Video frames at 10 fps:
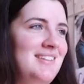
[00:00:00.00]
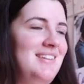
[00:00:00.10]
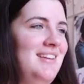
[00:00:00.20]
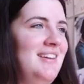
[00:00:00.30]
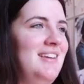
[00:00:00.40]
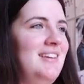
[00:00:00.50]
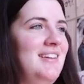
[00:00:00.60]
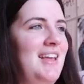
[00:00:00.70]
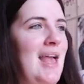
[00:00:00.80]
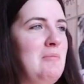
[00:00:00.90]

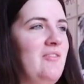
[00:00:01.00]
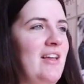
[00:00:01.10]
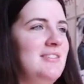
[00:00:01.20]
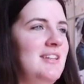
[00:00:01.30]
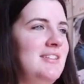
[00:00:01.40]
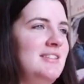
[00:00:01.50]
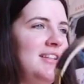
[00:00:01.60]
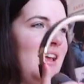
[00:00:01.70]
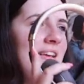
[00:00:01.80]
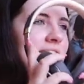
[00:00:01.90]
Happy Valentine's
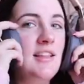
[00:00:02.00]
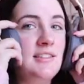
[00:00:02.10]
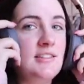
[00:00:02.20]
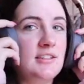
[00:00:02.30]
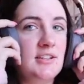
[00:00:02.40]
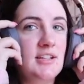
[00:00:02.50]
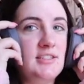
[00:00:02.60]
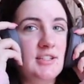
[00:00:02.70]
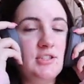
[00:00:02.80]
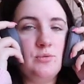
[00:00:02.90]
Day. This is an
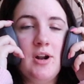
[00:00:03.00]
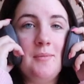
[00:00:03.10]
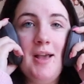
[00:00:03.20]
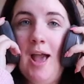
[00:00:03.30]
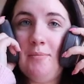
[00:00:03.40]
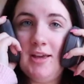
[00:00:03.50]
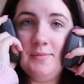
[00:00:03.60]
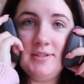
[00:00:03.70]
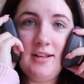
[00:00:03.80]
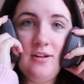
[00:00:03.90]
instance where I'm happy
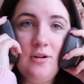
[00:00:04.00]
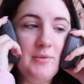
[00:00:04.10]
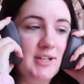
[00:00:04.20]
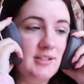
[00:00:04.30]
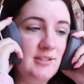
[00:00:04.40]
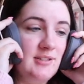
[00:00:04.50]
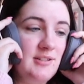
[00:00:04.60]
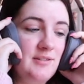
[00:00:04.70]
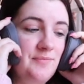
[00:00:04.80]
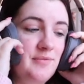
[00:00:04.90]
I'm single
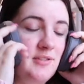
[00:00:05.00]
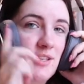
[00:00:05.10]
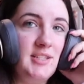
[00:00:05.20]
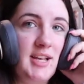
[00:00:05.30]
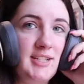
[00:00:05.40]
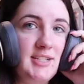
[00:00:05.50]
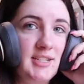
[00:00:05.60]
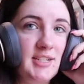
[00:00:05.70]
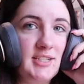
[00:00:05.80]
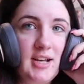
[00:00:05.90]
because this has to
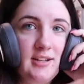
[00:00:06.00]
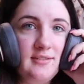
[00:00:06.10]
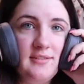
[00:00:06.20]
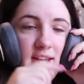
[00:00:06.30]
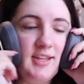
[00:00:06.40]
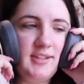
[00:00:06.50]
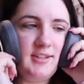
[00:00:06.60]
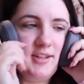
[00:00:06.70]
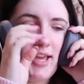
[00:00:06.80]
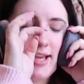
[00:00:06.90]
get done, like
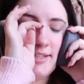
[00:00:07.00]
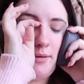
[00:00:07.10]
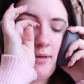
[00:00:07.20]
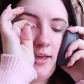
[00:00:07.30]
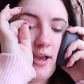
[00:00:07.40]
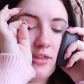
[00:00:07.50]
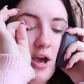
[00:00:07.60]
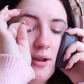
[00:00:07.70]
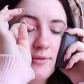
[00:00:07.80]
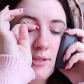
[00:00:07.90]
ASAP. I
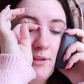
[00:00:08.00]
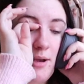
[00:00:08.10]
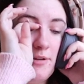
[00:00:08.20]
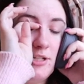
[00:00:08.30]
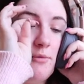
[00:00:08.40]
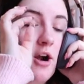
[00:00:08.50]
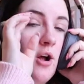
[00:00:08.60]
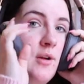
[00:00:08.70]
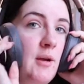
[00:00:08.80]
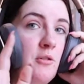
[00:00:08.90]
thought it was going to be coming
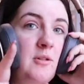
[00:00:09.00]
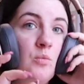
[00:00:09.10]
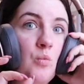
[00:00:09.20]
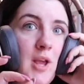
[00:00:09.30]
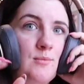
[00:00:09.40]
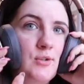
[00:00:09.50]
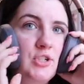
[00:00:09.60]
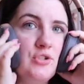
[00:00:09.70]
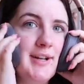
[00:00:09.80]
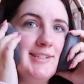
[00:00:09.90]
tomorrow and I would have been way more
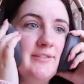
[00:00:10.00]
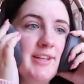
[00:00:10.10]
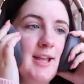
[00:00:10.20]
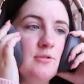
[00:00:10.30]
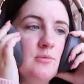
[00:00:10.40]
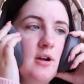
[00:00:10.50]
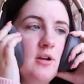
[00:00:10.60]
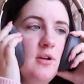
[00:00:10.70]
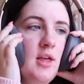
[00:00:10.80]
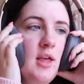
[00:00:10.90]
stressed if it came tomorrow.